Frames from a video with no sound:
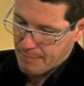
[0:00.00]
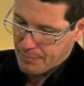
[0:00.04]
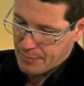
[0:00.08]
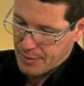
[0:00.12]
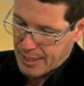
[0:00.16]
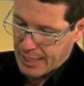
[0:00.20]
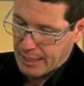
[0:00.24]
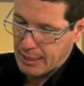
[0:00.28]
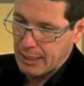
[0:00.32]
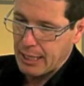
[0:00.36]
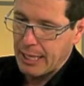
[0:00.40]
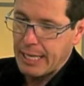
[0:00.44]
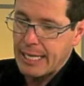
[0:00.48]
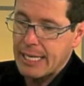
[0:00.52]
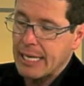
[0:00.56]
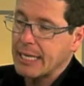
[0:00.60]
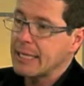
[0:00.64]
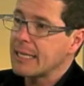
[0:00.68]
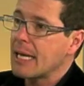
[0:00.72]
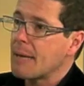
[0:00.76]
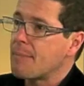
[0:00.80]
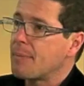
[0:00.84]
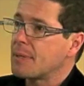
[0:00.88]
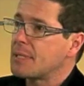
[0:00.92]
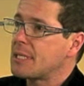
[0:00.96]
They're leading
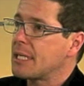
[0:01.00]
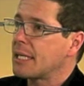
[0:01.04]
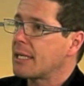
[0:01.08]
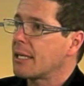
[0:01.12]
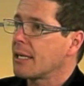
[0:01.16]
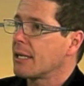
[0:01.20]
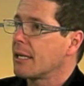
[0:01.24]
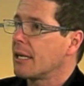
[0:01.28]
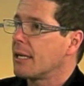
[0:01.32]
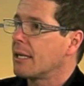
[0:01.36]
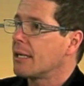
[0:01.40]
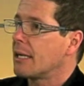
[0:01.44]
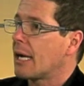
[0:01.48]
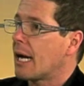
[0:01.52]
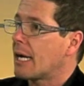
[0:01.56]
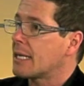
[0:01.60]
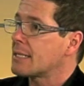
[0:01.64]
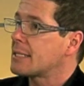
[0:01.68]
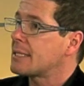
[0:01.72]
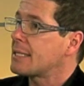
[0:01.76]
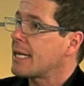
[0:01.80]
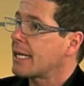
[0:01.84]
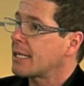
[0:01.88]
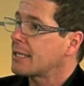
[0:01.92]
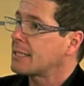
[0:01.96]
their particular
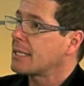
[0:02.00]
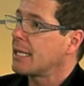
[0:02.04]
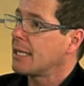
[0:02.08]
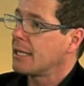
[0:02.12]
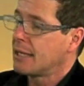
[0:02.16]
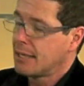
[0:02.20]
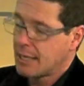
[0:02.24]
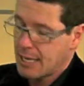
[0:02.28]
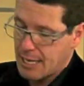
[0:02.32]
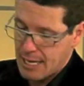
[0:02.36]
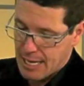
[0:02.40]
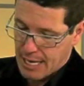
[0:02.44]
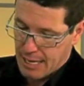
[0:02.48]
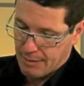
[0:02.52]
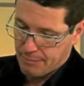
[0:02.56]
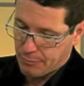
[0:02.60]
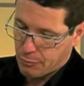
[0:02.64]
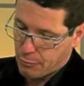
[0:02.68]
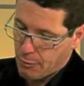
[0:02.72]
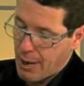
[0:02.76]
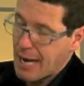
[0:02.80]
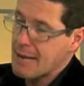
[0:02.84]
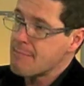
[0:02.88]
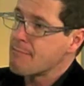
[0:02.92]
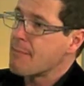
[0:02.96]
sector.
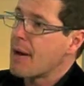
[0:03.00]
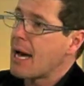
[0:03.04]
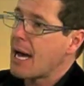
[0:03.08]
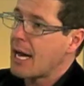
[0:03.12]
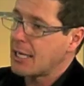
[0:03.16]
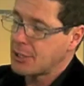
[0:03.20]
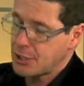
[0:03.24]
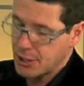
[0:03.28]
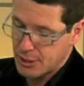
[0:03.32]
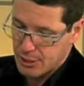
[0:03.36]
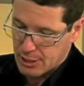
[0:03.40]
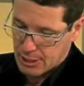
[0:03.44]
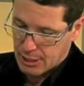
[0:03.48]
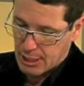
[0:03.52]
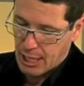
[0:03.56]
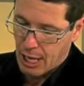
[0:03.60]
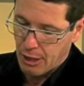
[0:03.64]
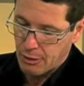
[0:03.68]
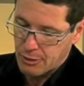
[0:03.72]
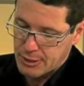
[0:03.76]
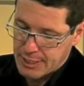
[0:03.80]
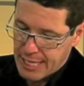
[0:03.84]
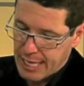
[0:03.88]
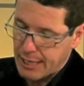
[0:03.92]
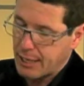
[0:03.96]
Great margins,
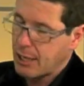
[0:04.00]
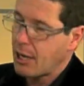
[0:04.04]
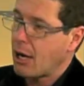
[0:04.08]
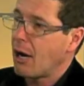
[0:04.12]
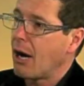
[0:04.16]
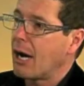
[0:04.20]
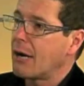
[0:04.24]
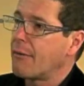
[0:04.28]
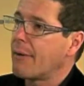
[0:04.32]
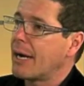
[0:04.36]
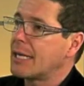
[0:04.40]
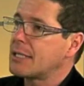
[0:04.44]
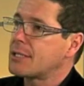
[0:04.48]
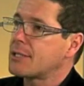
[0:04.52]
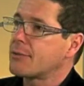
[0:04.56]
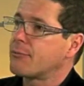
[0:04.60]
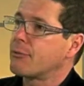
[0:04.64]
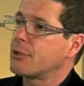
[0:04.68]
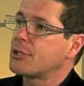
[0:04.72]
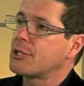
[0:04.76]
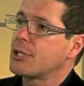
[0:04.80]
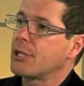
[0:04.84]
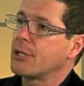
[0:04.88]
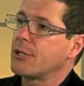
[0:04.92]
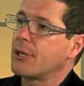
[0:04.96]
low debt, high rates of
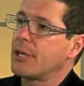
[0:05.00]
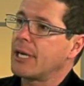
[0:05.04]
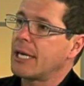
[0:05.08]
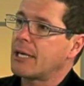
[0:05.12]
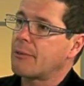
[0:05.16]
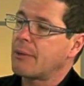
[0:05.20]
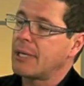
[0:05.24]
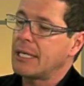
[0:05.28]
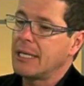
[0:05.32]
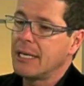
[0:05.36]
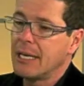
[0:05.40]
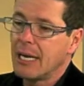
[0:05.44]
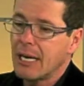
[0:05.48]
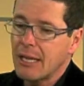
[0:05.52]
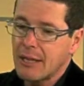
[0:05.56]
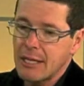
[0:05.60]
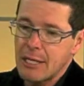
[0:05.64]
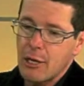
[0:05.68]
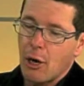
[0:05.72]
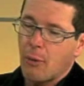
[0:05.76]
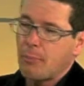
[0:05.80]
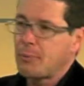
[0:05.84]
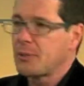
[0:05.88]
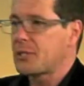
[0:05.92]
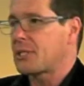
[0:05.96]
return on equity.
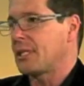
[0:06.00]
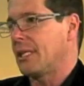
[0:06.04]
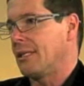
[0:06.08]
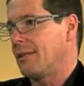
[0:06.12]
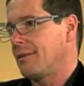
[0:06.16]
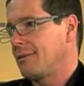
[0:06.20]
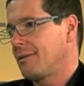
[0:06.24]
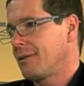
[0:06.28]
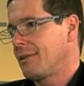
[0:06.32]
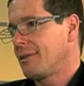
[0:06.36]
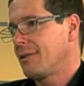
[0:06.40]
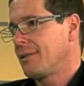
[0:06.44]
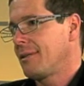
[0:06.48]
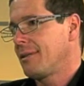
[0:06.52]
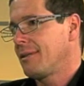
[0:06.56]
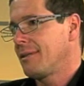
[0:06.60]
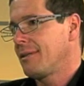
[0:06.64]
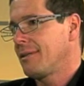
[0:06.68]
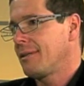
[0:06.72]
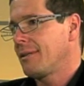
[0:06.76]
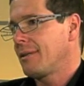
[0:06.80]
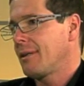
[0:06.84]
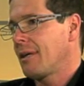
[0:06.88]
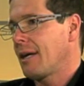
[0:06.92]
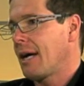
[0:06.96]
The opposite
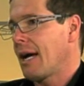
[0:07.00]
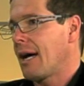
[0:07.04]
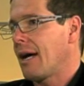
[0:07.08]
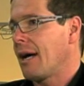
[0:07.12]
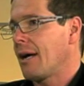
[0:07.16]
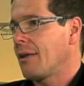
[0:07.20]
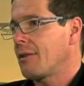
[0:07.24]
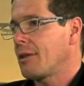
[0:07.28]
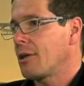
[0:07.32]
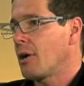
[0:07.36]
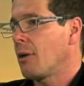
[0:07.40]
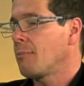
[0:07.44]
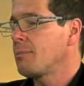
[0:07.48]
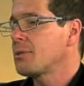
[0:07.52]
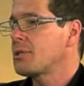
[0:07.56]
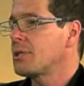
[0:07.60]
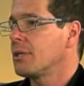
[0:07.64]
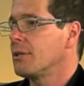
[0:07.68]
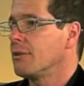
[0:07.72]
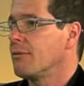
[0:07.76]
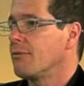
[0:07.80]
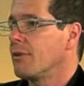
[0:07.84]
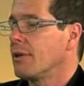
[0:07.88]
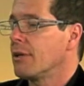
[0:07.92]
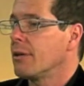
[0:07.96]

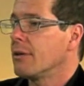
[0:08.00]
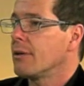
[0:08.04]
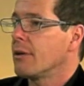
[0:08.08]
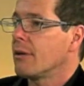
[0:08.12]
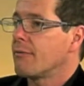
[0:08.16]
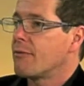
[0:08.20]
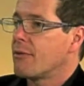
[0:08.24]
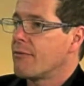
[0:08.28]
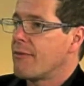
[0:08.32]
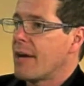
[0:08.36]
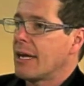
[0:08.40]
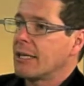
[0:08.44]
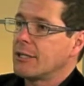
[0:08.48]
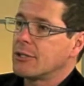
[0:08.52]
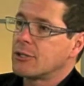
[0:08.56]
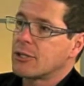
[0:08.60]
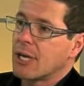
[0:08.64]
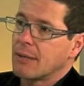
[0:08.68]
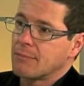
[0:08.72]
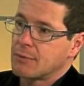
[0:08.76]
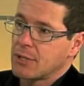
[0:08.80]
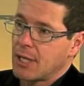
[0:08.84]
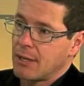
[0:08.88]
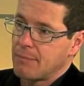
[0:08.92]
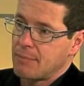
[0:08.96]
of the value
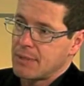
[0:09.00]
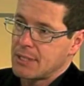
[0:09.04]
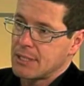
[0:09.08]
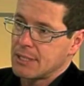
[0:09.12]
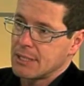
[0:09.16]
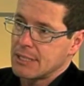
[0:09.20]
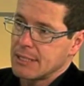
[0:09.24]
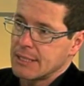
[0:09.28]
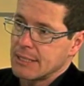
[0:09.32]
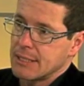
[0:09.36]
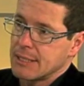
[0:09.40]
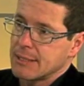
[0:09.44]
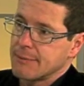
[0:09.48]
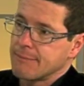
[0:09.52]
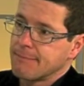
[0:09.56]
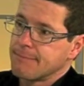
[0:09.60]
trap type businesses.